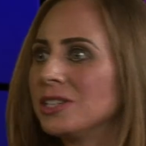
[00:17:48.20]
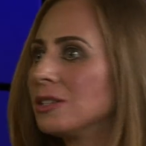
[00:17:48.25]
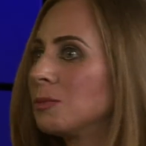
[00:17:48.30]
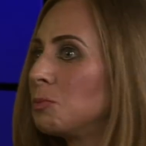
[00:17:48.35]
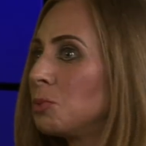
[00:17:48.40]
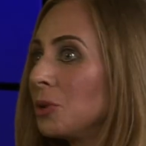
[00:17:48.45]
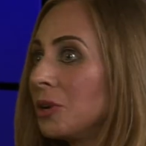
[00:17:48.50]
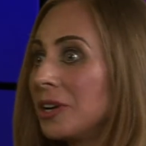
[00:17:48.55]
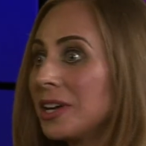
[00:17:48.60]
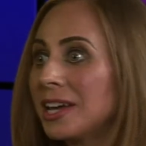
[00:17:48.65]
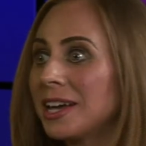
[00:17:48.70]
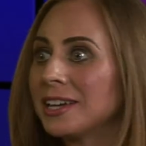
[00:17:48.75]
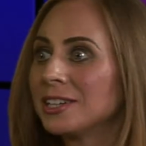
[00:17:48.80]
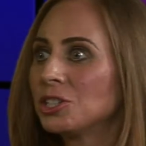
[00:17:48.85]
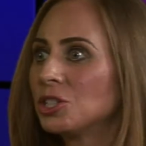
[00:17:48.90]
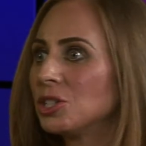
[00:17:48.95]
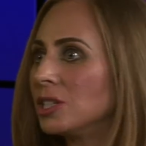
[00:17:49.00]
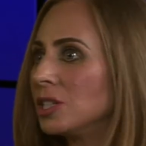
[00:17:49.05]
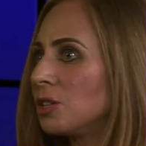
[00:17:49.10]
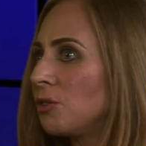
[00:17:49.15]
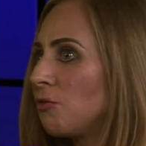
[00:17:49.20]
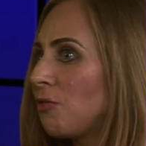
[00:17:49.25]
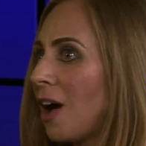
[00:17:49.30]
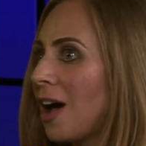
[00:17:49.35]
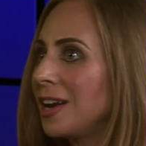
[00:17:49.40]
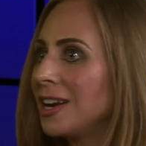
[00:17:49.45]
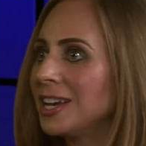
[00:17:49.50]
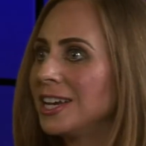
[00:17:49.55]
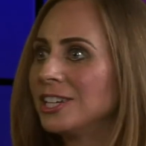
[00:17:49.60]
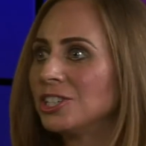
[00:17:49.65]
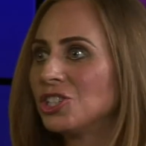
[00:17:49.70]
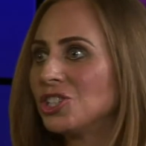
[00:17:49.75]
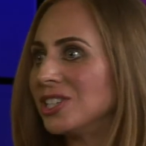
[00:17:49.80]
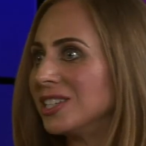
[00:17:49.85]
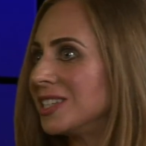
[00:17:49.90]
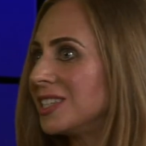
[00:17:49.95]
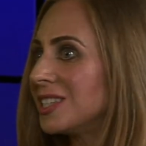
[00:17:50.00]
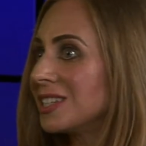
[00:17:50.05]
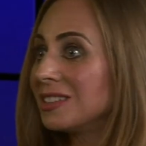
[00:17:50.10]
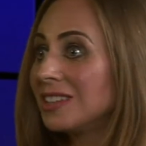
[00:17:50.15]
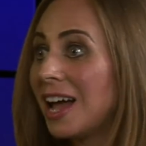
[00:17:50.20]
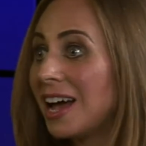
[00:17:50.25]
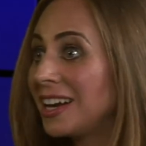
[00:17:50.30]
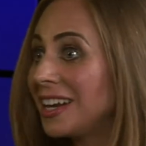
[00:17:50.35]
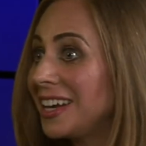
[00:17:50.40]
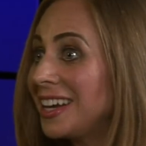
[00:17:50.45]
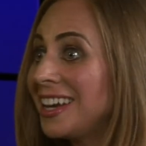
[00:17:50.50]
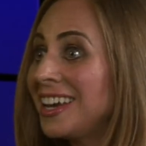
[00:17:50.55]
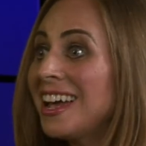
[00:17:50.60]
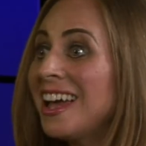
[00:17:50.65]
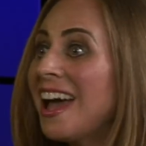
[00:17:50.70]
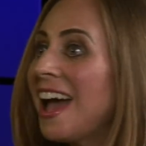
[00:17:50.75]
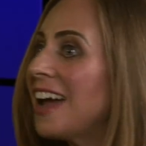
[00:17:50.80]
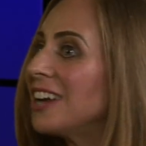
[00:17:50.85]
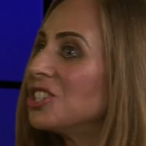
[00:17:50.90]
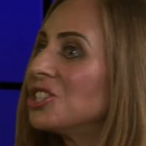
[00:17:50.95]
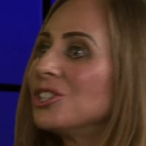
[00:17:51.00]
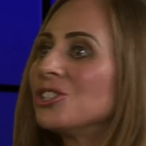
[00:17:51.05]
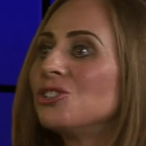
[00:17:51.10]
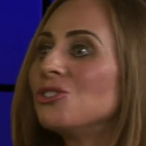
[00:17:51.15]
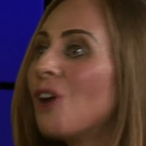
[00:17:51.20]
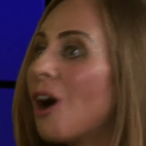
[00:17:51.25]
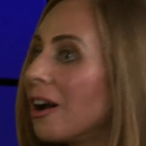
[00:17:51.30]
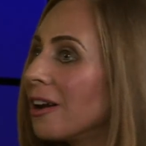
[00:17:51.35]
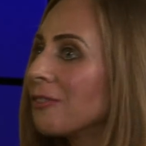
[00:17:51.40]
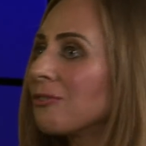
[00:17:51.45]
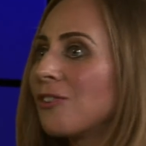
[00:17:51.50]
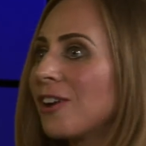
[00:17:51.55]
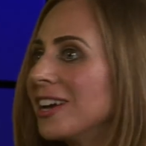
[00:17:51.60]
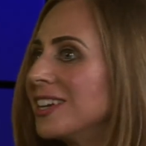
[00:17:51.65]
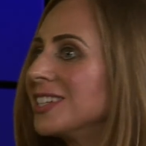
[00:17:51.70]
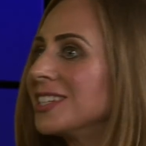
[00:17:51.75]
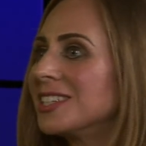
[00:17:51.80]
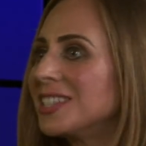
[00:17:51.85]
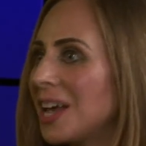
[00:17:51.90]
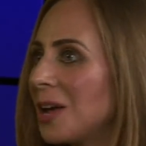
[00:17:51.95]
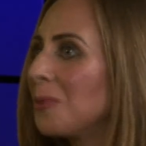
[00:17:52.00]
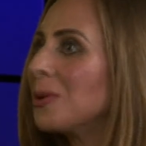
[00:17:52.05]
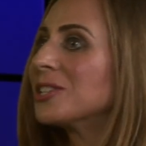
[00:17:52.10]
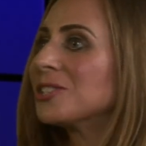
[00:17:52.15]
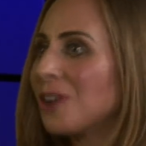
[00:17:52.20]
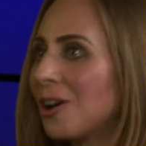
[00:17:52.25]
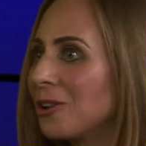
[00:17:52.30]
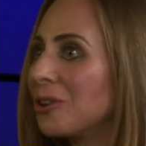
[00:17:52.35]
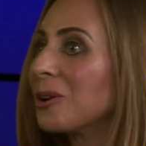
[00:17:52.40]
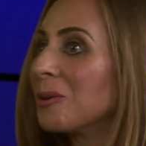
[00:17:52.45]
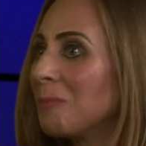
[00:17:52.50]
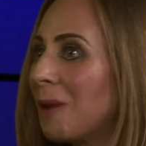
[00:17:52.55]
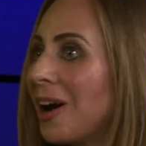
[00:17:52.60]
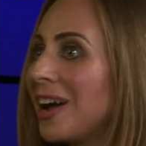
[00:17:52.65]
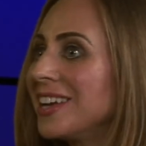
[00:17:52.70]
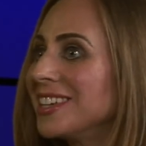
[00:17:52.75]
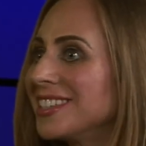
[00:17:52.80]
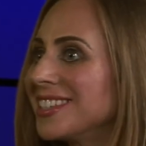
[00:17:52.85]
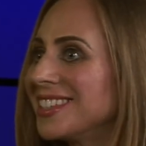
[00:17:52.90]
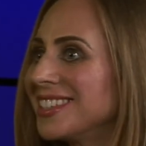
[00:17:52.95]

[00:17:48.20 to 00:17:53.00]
brilliant, she's funny, she's slutty, and she's not afraid to say what's on her mind.